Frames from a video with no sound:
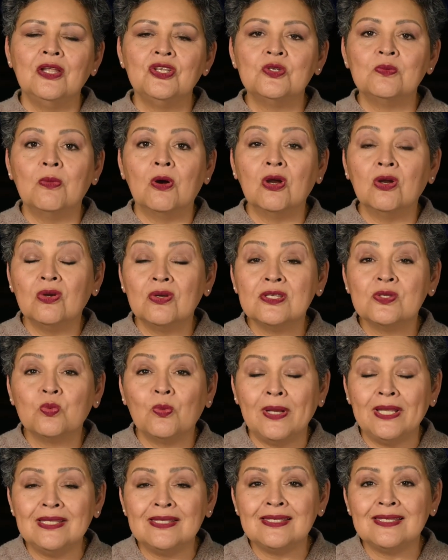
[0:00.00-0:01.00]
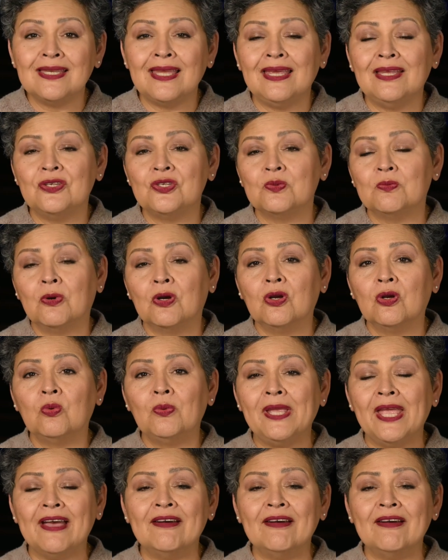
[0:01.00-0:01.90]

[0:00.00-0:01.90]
Tomorrow is Wednesday, and tomorrow we